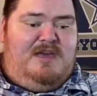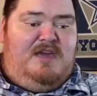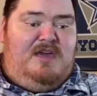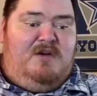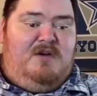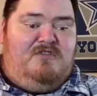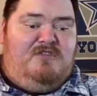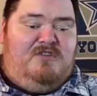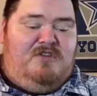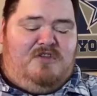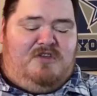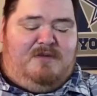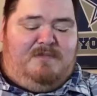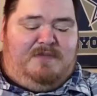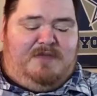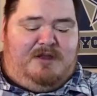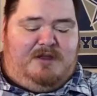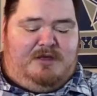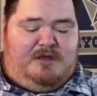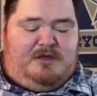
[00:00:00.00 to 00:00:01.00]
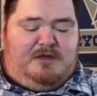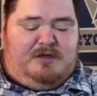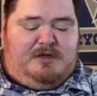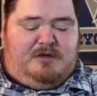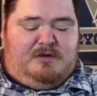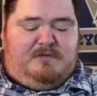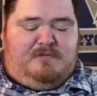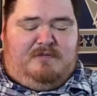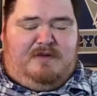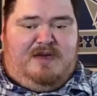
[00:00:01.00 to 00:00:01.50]
was just something
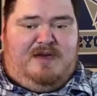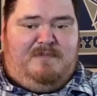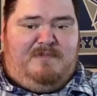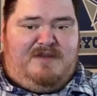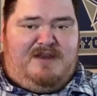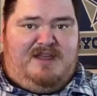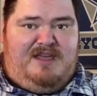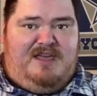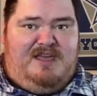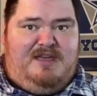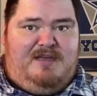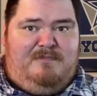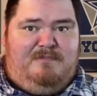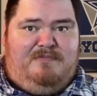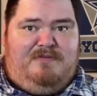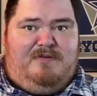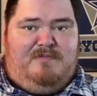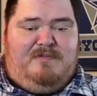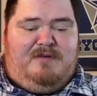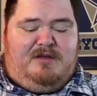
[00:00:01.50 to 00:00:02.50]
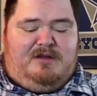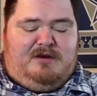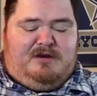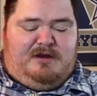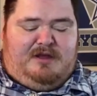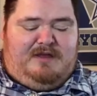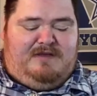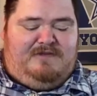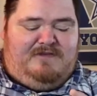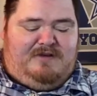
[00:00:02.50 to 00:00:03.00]
I happened to get,
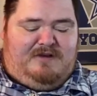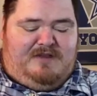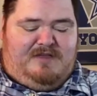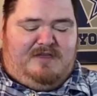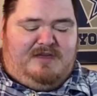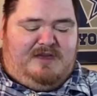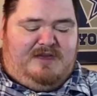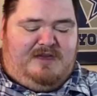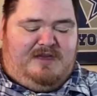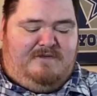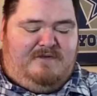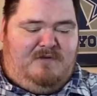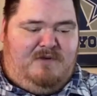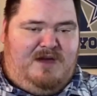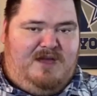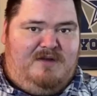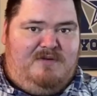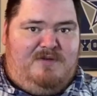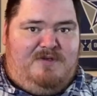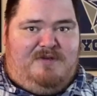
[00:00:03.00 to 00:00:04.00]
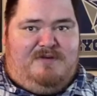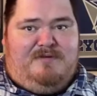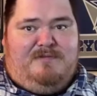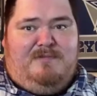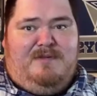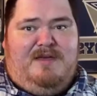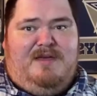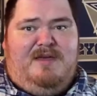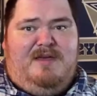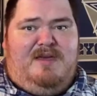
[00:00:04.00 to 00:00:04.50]
enter into the giveaway, and it
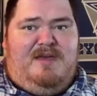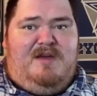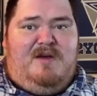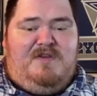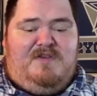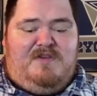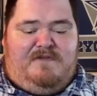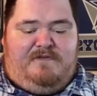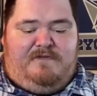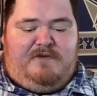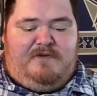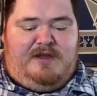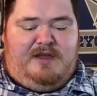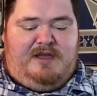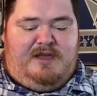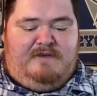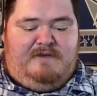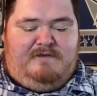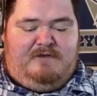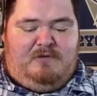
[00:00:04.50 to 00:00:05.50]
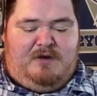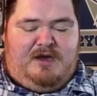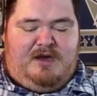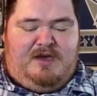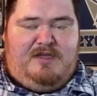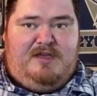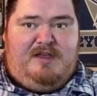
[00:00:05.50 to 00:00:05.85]
was a free giveaway.